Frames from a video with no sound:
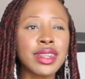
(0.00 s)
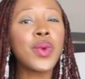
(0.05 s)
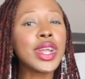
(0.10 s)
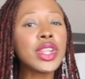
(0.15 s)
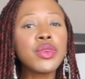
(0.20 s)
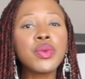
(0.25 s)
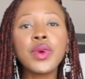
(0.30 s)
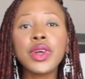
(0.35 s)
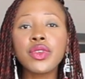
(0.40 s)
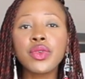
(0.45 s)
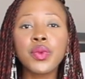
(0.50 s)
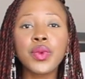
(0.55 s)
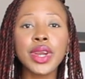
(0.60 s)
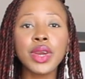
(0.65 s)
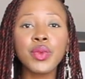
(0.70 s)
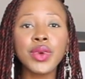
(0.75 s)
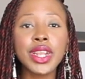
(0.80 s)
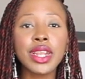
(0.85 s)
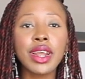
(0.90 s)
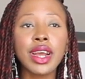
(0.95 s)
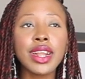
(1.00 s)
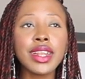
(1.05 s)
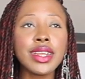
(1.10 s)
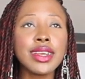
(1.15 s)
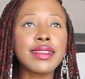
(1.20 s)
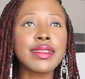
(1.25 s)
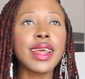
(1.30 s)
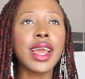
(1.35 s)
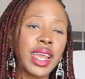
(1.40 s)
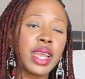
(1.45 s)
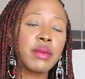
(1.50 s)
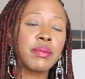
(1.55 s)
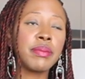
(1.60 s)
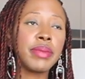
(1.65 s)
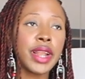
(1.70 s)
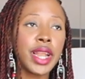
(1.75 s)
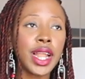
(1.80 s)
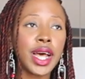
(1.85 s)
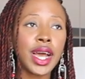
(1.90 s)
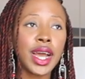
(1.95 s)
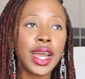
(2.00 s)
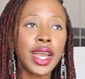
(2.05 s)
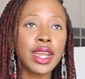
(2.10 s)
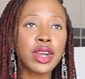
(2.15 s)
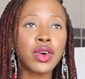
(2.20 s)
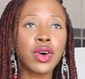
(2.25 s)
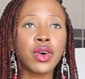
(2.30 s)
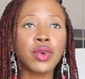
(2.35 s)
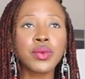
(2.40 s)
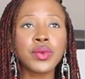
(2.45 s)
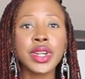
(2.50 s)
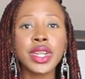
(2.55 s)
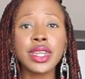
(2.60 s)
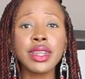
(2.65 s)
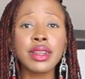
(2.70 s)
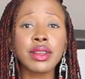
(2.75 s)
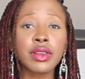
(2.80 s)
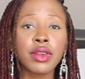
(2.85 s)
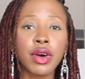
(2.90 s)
What you want to wear with that is like black or really